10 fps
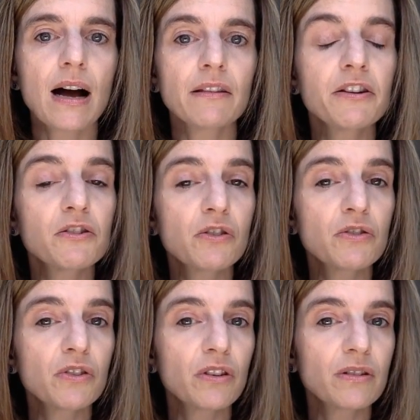Literature
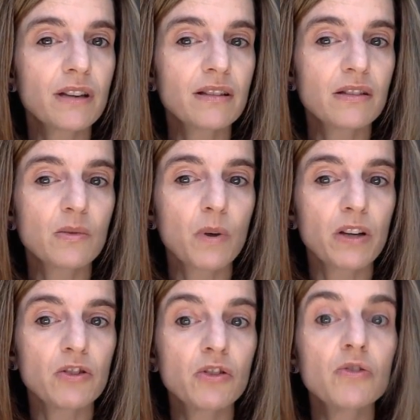Circles Lessons 1
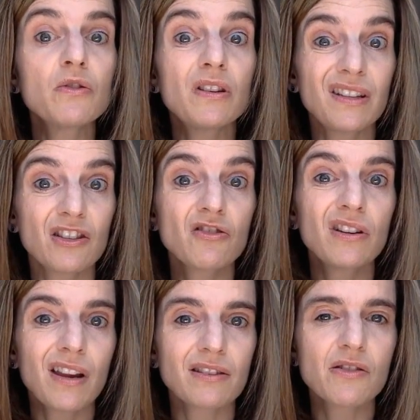and 2, you need to
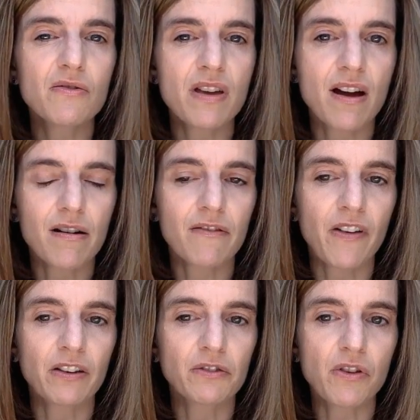treat as though they are a
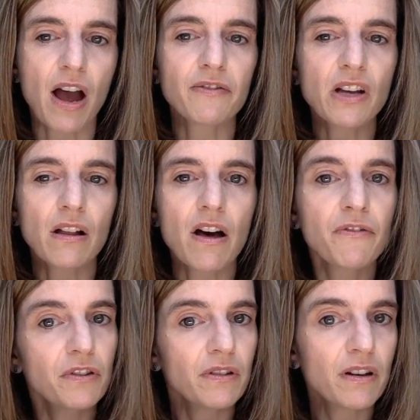final draft. I'll
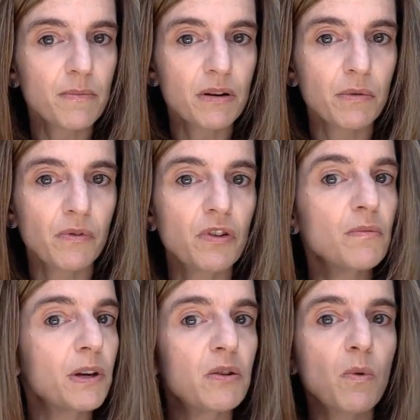offer a little bit of
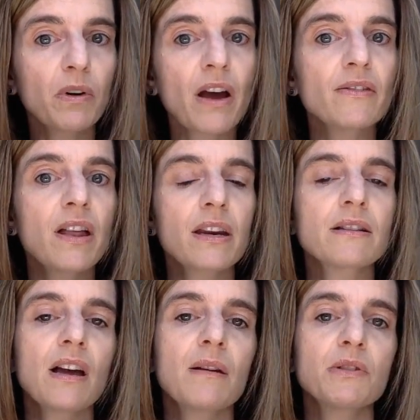review, but you won't have a lot of
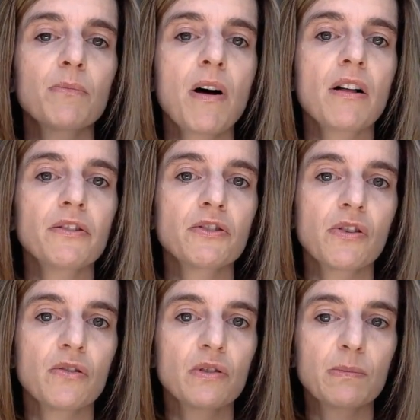time to polish
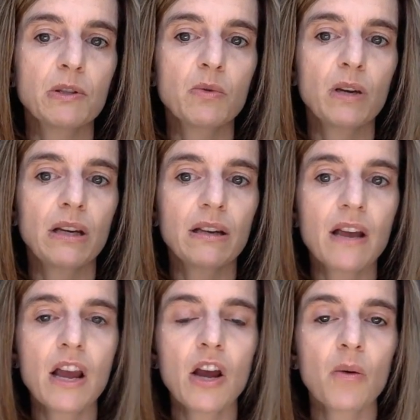those between
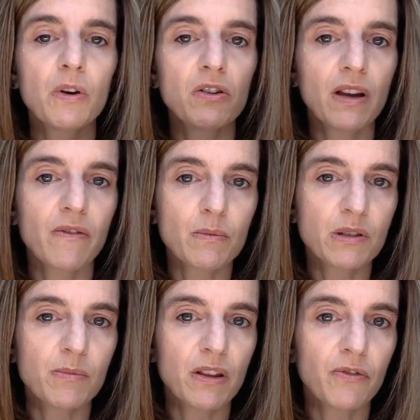when you give them
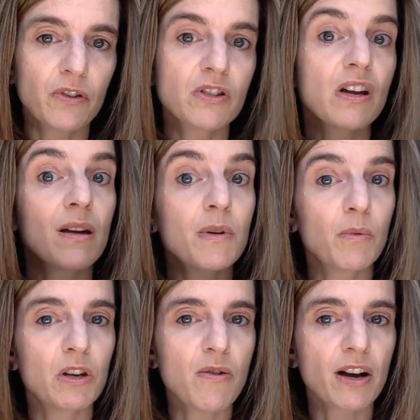to me the first time and
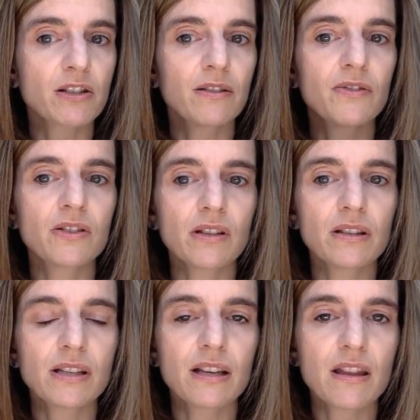when you actually
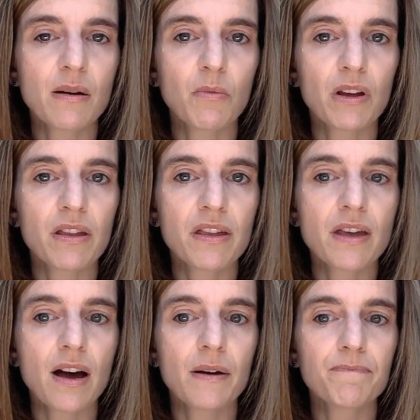facilitate them with
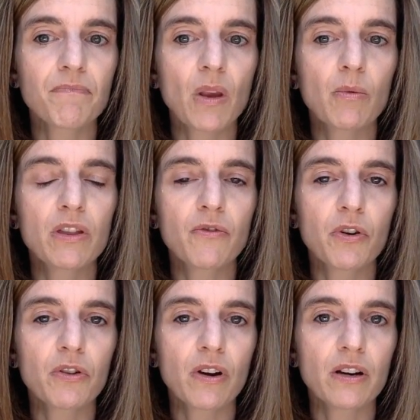the
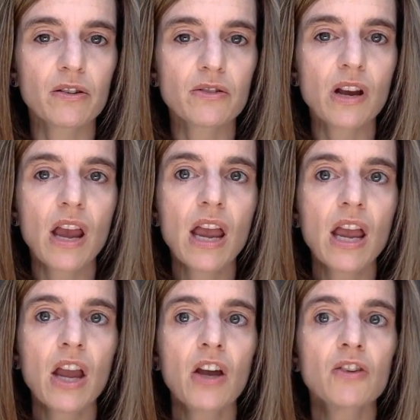fourth graders.
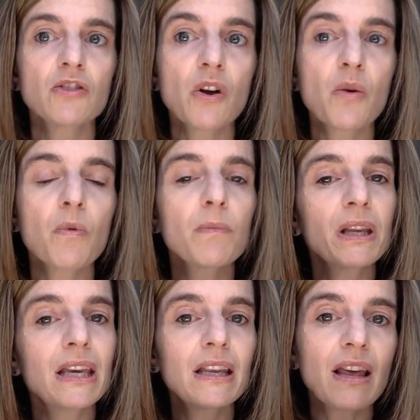So we're
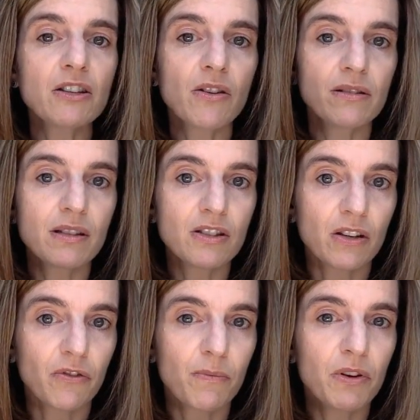beginning that
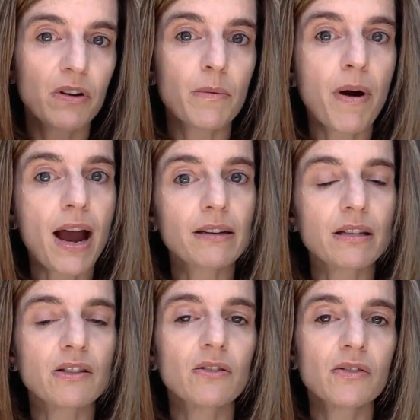transition from theory to
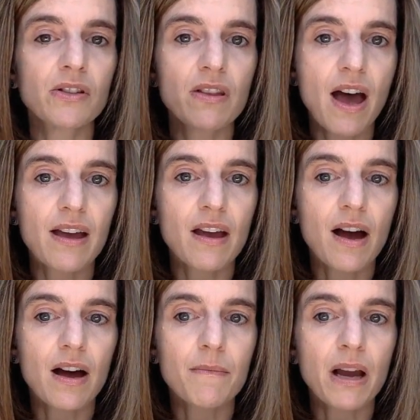practice. You'll see that
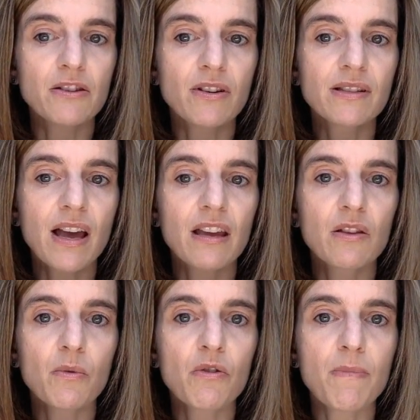I addressed that in
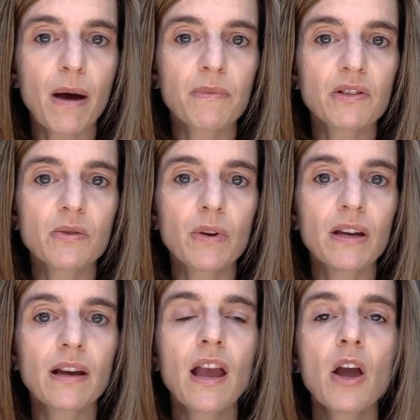the roadmap this
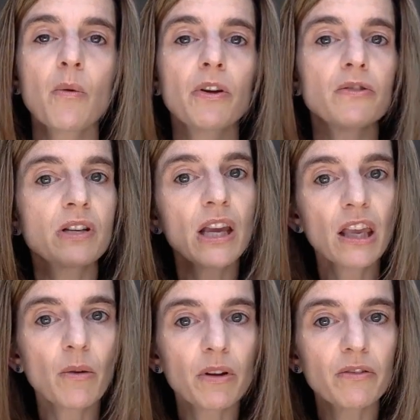week, where you're
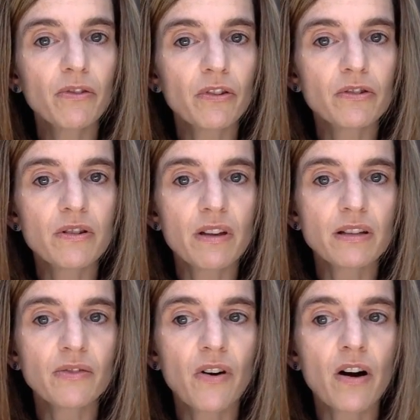taking what you've learned
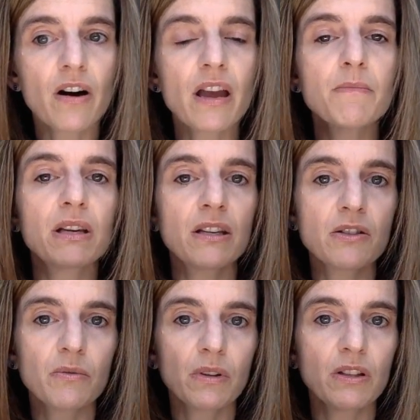thus far and begin
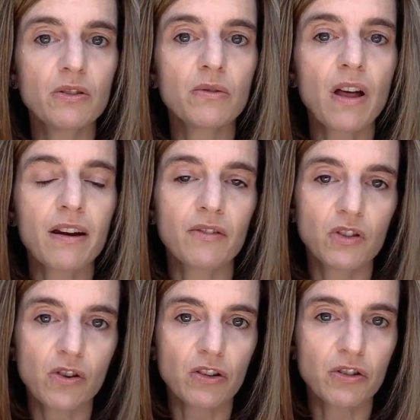to really do a lot of
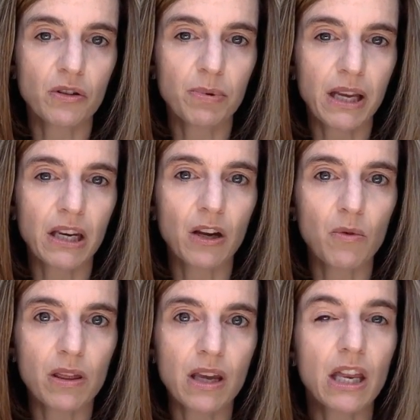instructional planning
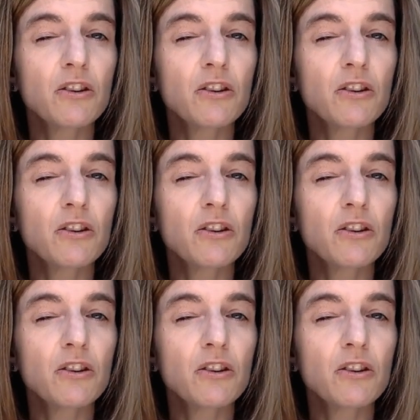with it.